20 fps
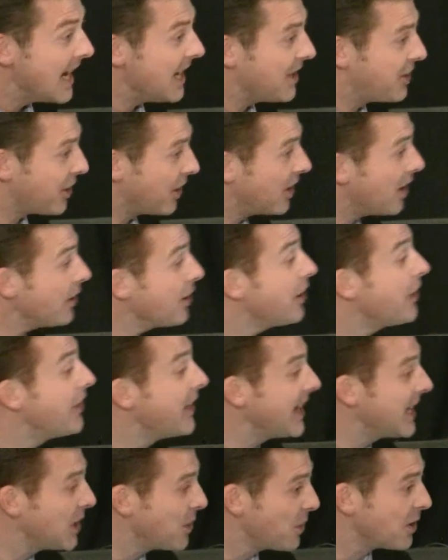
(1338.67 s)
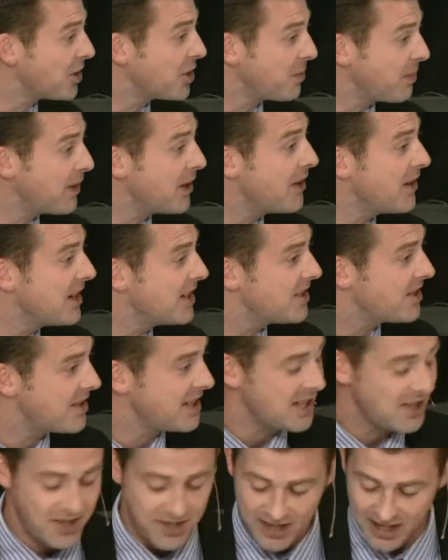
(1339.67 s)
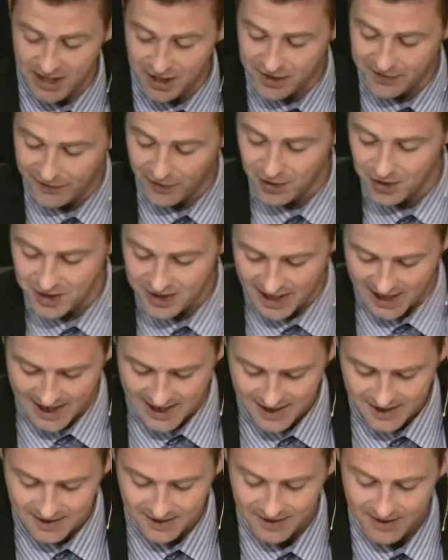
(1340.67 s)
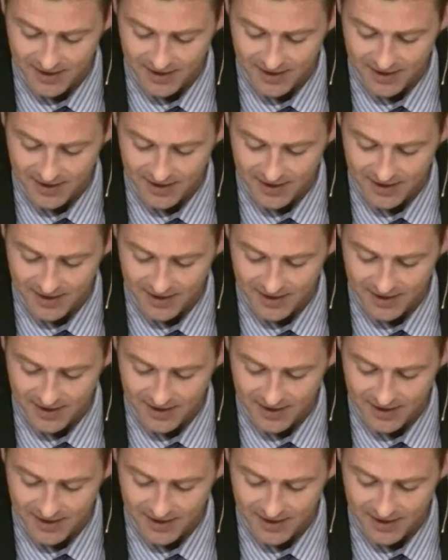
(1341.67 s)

it's another thing to experience these things firsthand.